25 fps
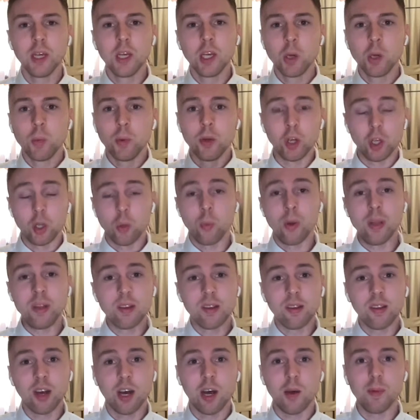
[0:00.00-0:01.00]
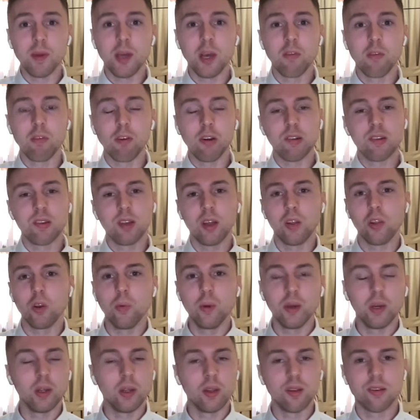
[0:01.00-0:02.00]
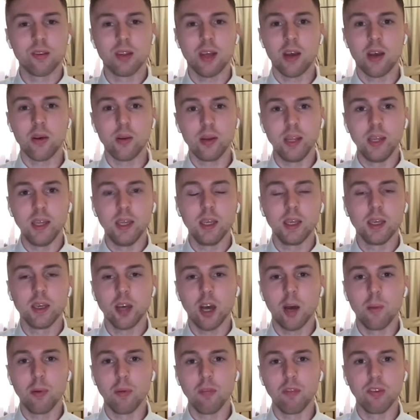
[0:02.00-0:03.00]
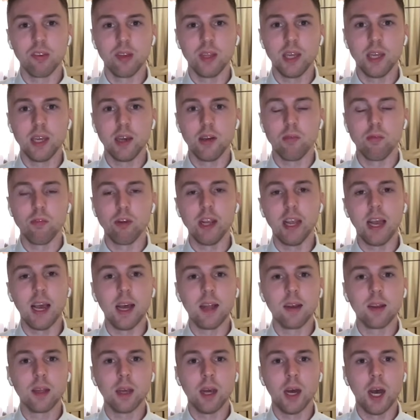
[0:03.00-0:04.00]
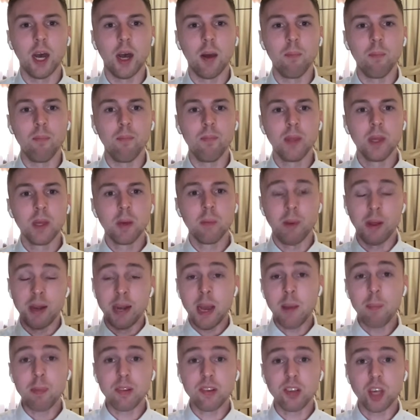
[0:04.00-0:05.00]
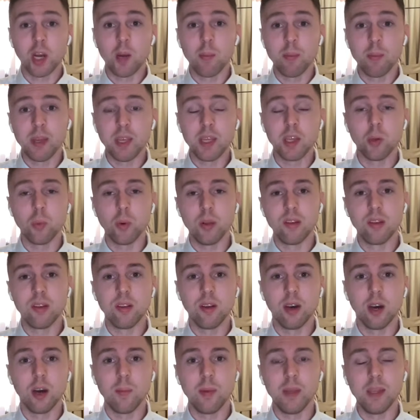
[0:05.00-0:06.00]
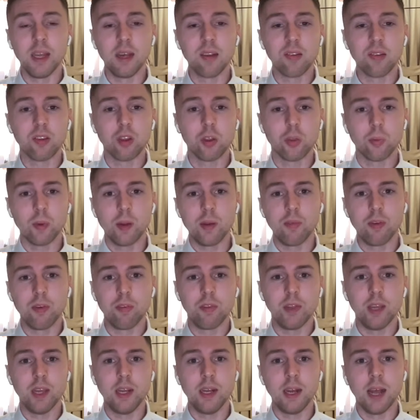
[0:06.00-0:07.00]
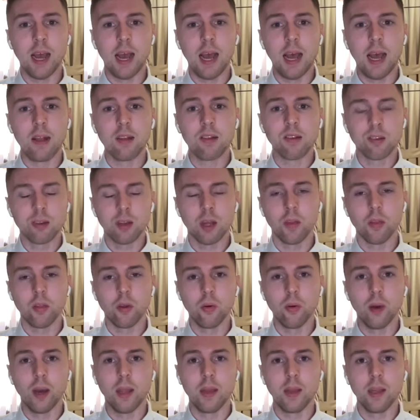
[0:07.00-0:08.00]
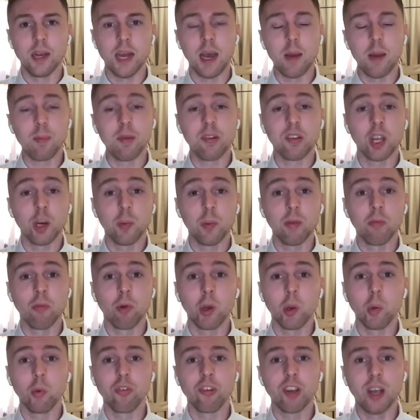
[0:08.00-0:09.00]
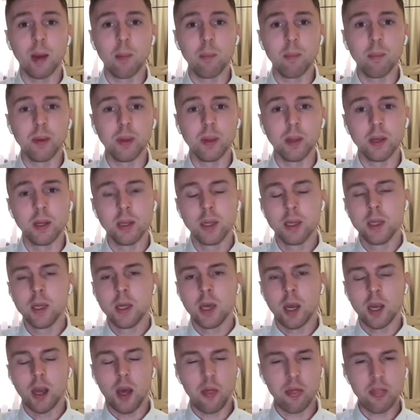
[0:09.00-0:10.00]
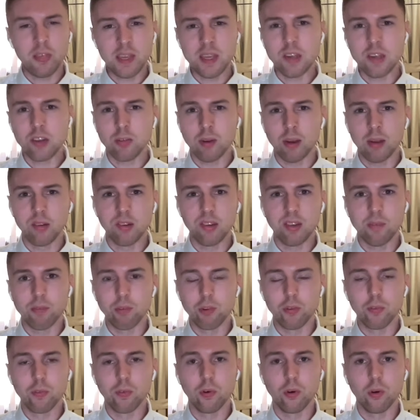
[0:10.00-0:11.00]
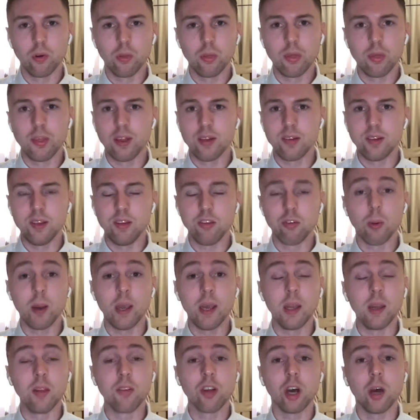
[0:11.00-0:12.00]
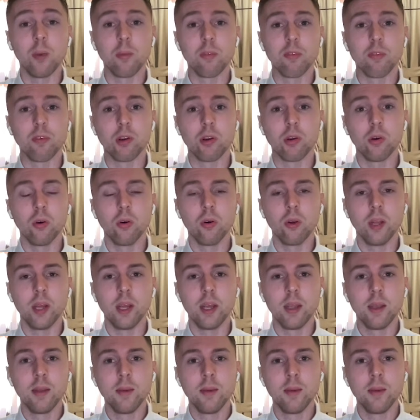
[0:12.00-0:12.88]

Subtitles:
we've got the Winter Derby over at Southwell. We've got the Saudi Cup, obviously, here in Riyadh. My nap is going to be in the Winter Derby. That's the 3:15 at Southwell, and the nap is going to be Royal Champion. I think it's around 7-4, 13-8 at the time of recording.